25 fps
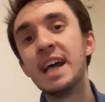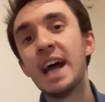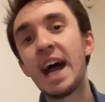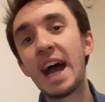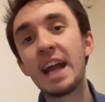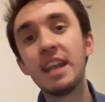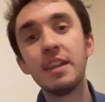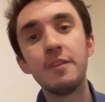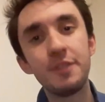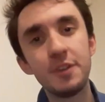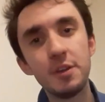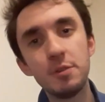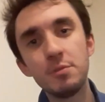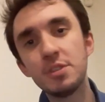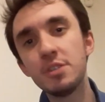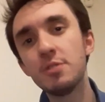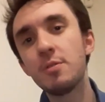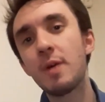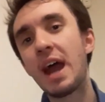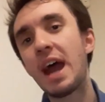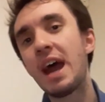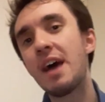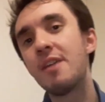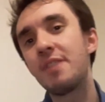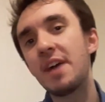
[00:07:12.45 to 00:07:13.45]
And if you do
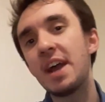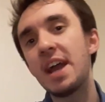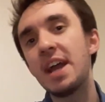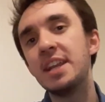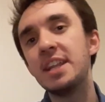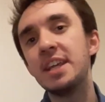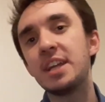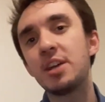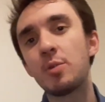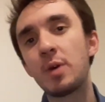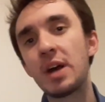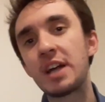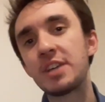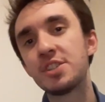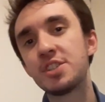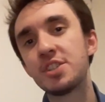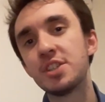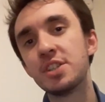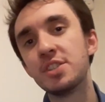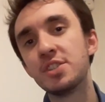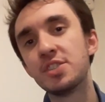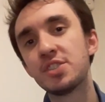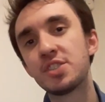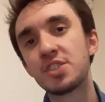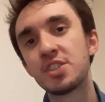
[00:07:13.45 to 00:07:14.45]
have any
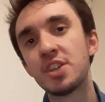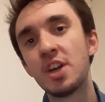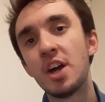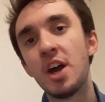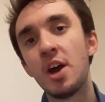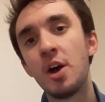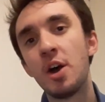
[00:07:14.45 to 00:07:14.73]
questions